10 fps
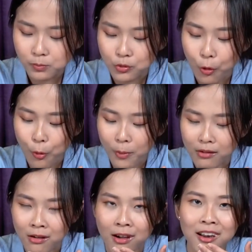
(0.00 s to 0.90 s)
Oh my
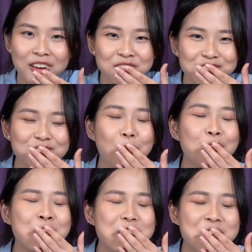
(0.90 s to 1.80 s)
god, so
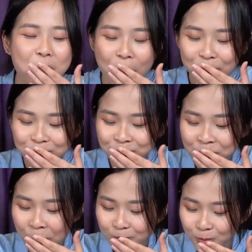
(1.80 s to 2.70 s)
good.
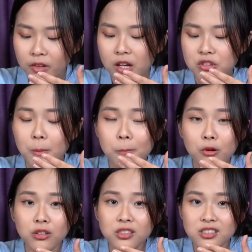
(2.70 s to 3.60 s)
And the
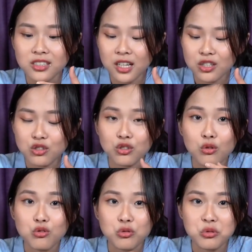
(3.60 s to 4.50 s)
prawn inside is
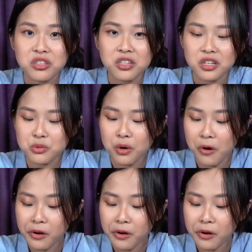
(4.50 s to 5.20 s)
so juicy as well.